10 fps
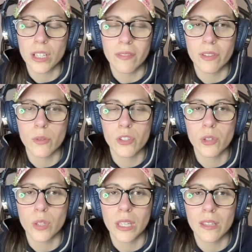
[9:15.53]
if those
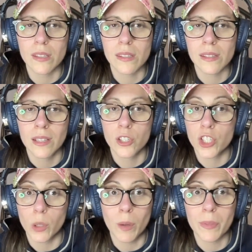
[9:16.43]
two kids
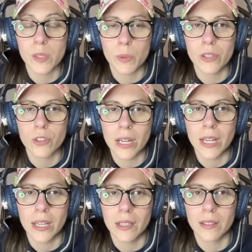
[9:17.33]
show up in spring
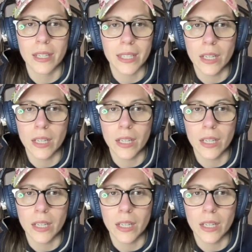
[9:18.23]
training and are like,